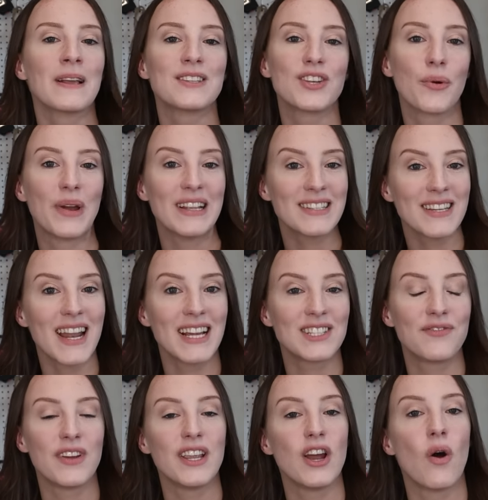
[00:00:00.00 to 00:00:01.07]
So in
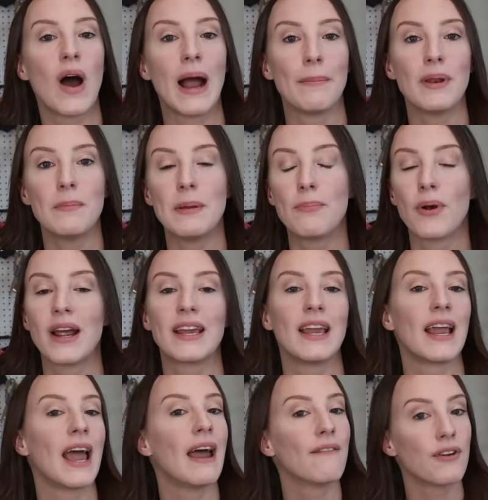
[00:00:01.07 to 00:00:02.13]
today's video, I'm going to be
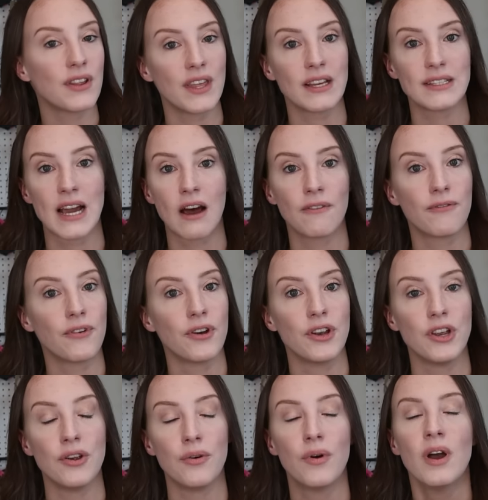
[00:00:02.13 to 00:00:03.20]
breaking everything down for
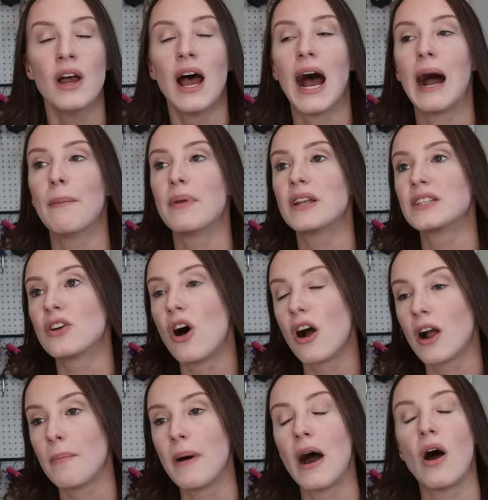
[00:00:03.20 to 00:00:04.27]
you. I'm going to
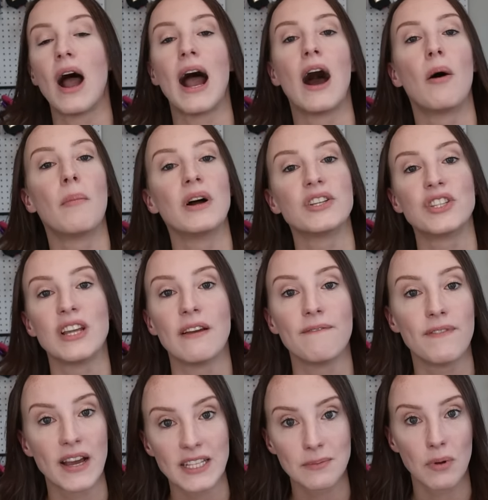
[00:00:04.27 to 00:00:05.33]
talk about how much the
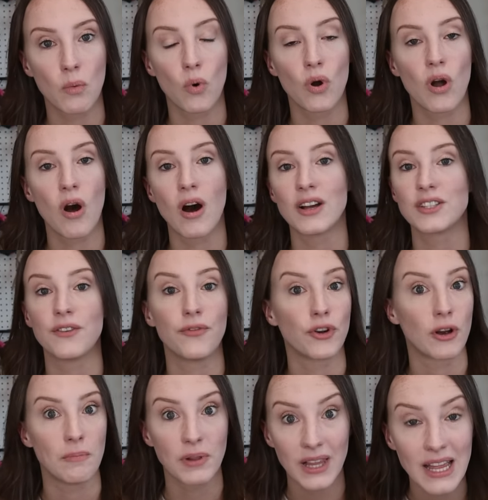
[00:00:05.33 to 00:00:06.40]
investment will cost if
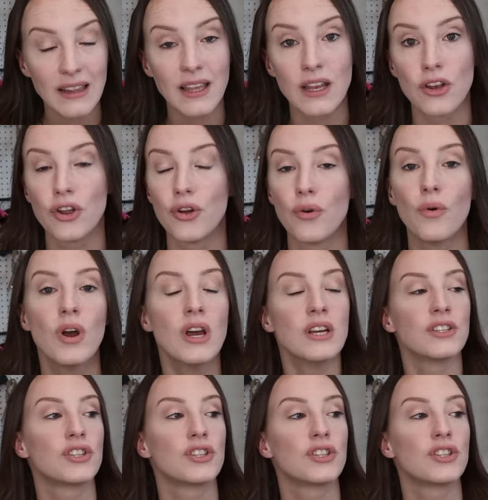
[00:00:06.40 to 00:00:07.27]
you're completely new.